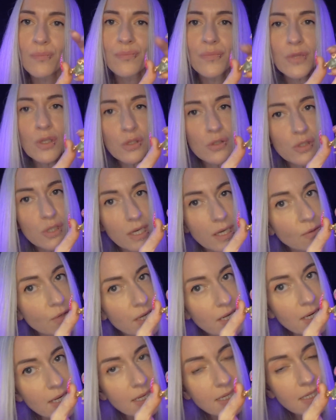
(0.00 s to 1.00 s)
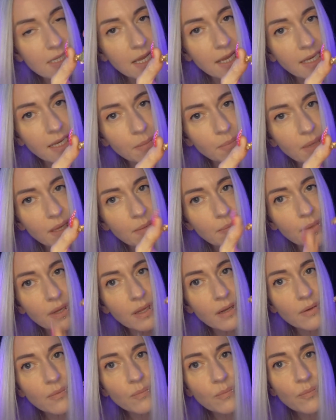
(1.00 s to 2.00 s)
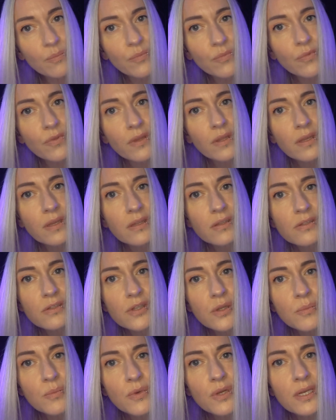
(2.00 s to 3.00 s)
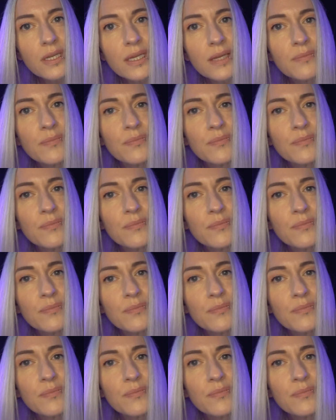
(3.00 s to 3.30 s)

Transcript: You're sort of doing it a tiny bit, but so pretty.